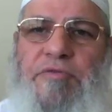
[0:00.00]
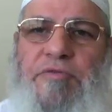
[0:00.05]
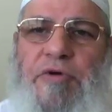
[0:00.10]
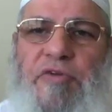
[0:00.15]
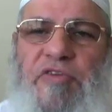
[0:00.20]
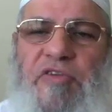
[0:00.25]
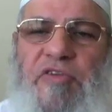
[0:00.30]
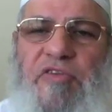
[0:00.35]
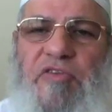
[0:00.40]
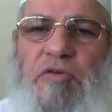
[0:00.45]

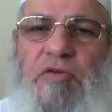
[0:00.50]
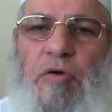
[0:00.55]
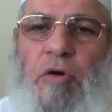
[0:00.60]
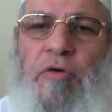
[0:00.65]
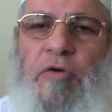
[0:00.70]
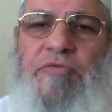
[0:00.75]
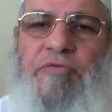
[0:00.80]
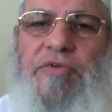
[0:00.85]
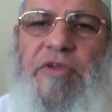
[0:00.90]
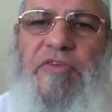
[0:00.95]
verses
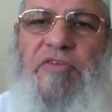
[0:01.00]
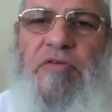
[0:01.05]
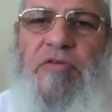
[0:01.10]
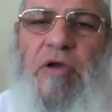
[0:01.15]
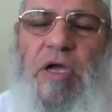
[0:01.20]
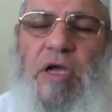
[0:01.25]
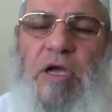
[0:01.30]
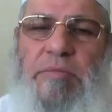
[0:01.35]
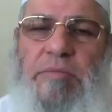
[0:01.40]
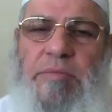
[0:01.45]
of
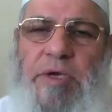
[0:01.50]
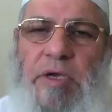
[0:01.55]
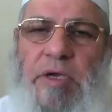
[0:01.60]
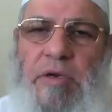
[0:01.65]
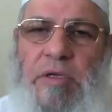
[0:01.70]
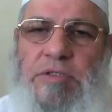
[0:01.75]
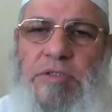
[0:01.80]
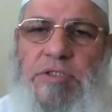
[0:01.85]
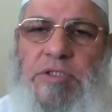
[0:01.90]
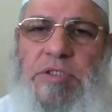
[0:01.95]
Isra and
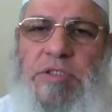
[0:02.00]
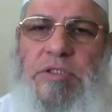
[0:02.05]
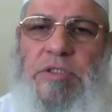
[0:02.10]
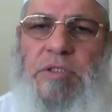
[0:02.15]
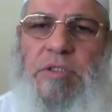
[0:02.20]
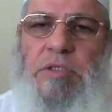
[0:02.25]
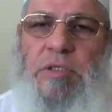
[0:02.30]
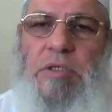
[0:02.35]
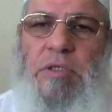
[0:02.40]
Mi'raj.